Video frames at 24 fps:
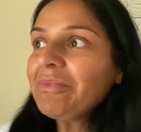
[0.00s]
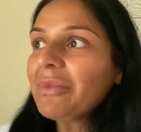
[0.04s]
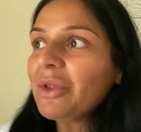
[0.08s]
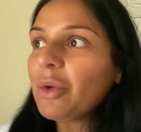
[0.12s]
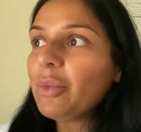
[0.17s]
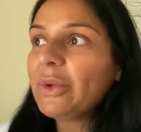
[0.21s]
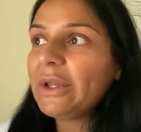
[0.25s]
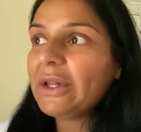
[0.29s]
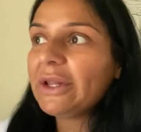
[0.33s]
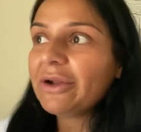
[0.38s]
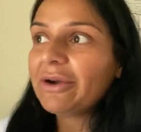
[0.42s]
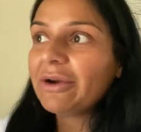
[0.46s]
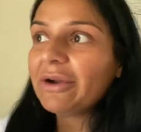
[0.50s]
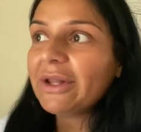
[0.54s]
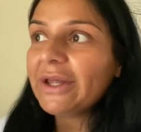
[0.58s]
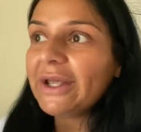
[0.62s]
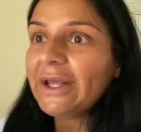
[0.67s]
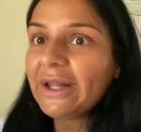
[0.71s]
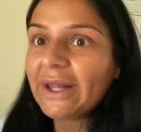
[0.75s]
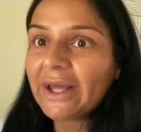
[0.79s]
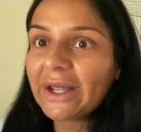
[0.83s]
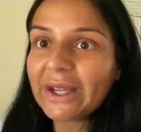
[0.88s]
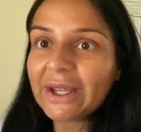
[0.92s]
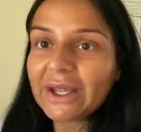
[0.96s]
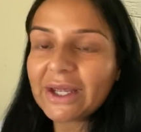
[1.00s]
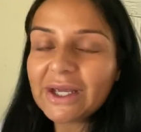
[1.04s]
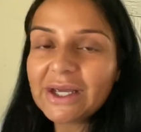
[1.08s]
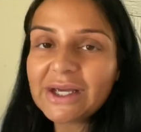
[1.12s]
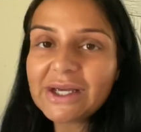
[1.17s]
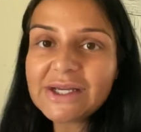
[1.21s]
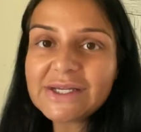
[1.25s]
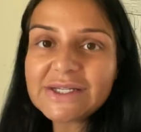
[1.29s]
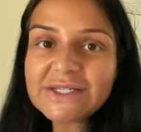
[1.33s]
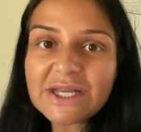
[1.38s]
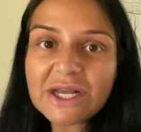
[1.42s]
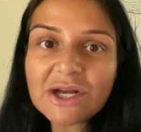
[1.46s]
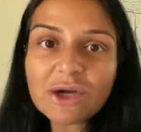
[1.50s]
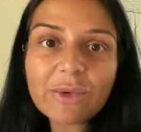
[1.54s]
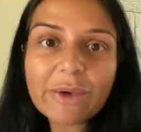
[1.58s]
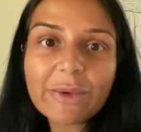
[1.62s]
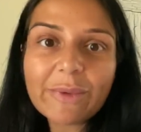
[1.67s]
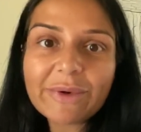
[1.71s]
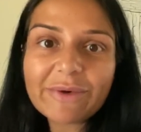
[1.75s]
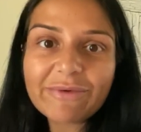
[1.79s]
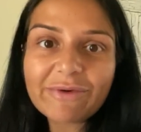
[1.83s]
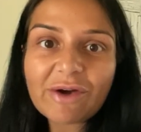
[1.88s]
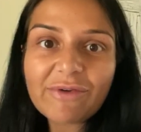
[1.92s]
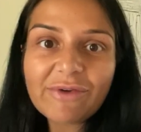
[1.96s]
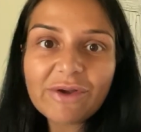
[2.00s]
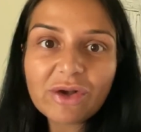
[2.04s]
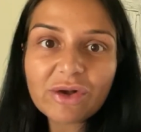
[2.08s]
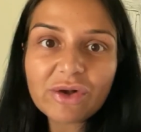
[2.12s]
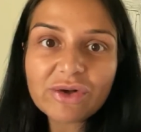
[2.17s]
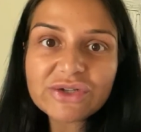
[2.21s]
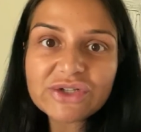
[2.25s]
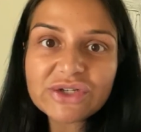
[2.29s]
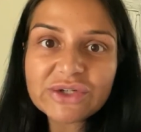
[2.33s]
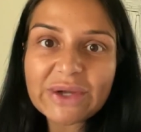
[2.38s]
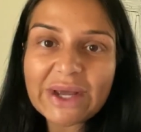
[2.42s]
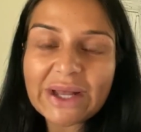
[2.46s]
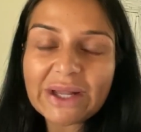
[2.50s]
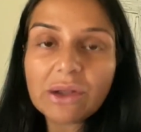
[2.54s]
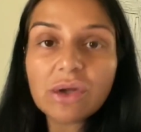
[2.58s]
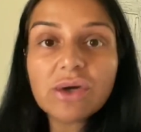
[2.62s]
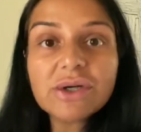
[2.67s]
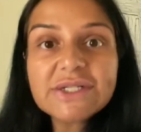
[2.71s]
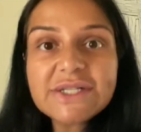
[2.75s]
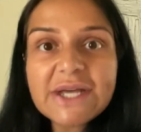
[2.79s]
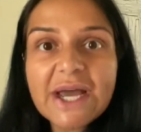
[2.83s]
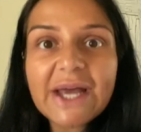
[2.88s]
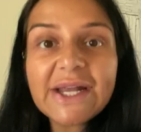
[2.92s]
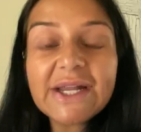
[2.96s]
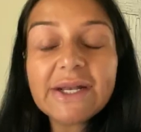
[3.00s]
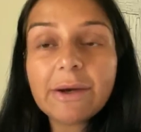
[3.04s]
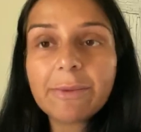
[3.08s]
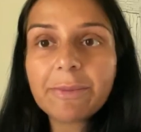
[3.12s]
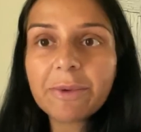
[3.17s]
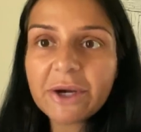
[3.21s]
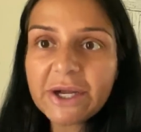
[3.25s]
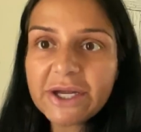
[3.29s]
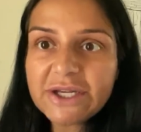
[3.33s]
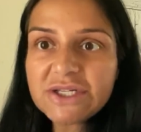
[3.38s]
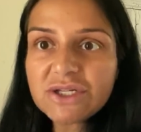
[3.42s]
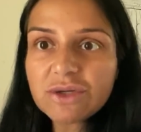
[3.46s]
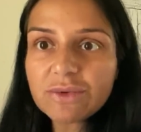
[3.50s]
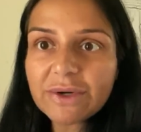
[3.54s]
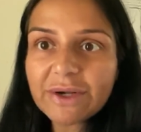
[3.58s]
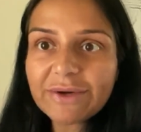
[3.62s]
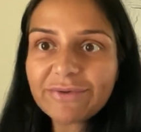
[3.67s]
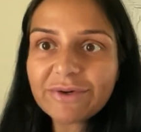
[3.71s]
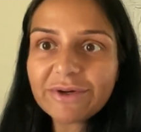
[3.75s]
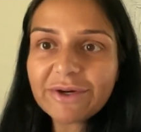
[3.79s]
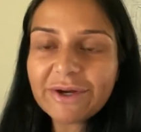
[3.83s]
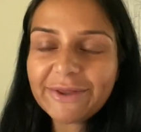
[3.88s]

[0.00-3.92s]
we literally like sent away one of our vehicles to get looked at and appraised or whatever.